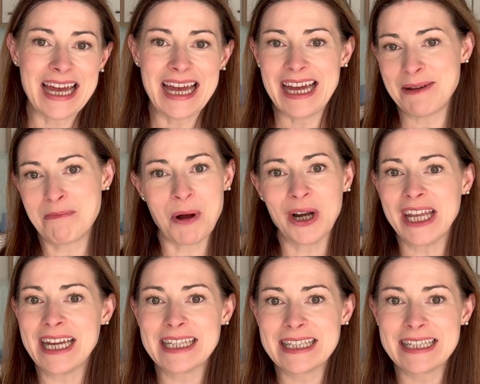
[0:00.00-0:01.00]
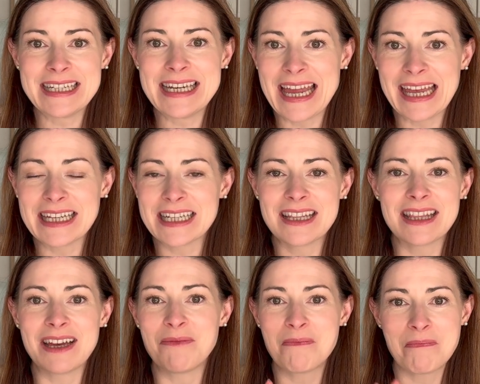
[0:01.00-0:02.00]
a polyester knit
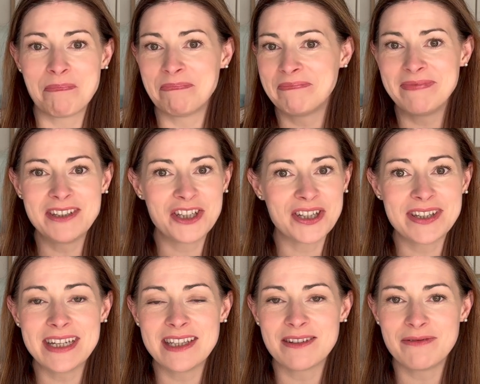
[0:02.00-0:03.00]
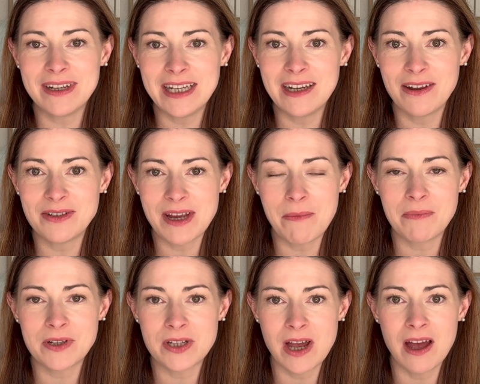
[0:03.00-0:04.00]
that just needs a really low
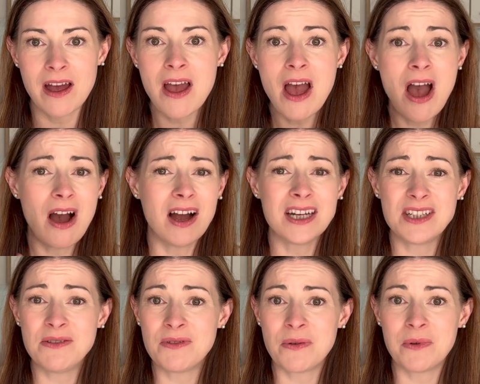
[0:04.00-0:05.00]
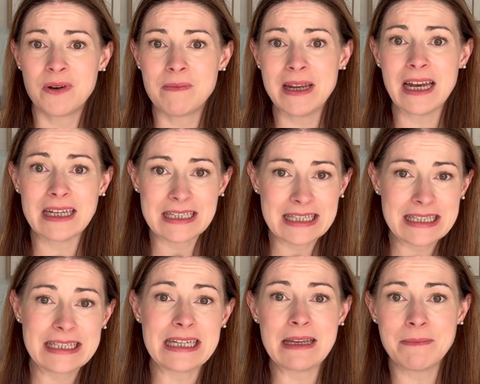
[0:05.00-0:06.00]
temperature. I do not want to be like
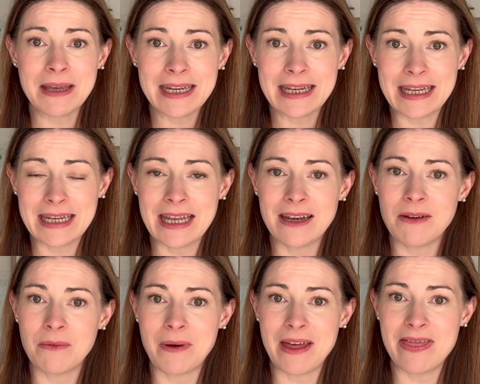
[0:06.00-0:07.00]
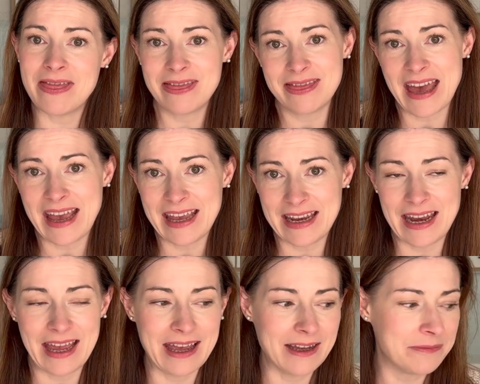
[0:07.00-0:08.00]
steaming linen when they're in
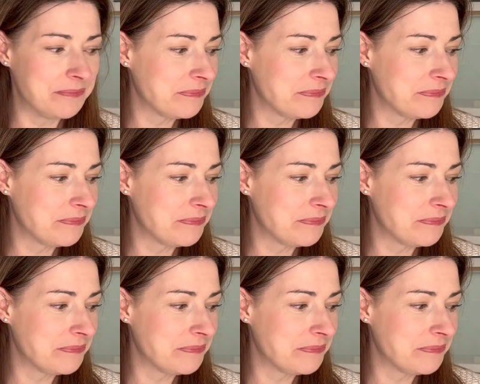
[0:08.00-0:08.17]
here.